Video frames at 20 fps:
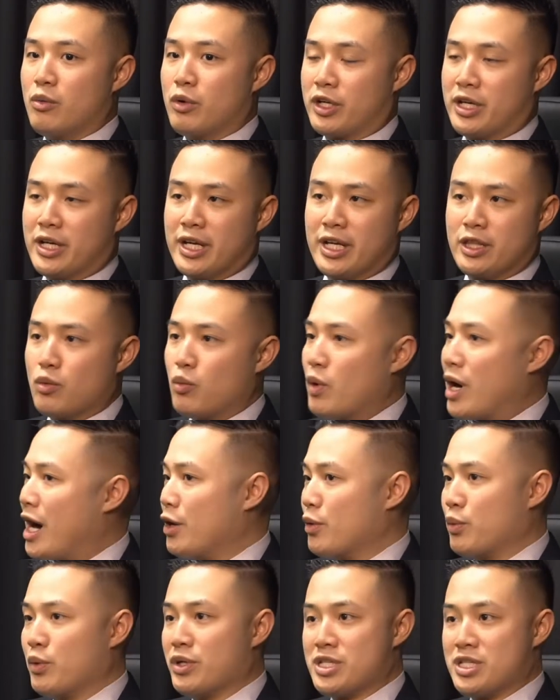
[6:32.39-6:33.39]
going to get the
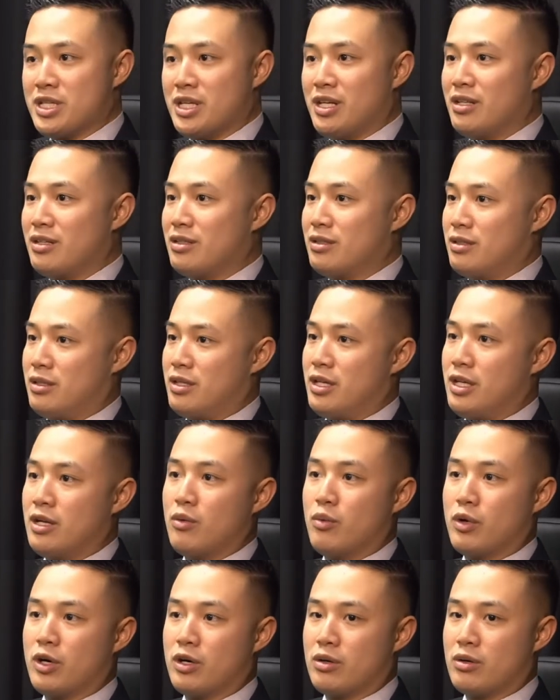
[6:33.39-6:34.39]
wild ones in.
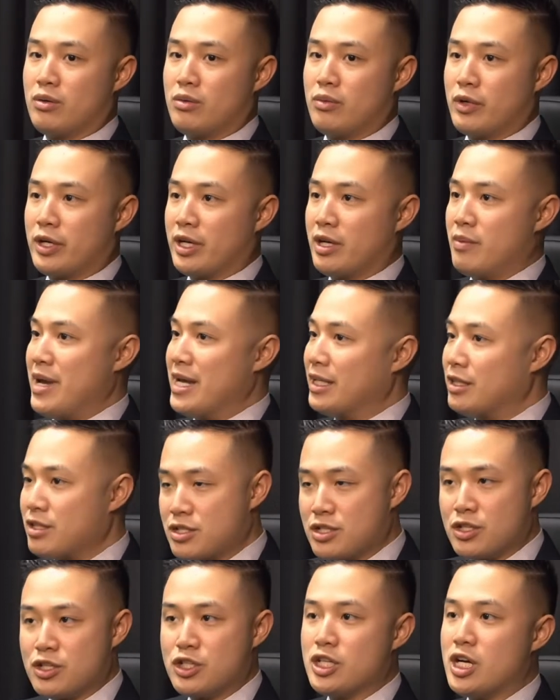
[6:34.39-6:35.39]
We're going to make
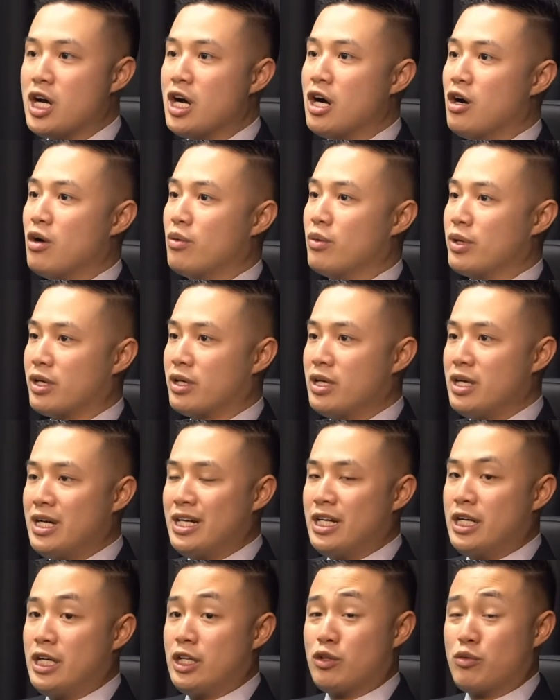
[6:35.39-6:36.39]
this a show.
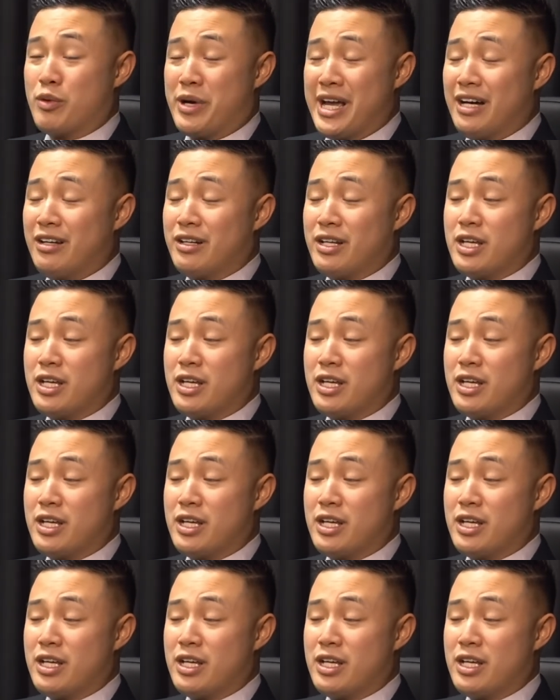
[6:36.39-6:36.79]
The reality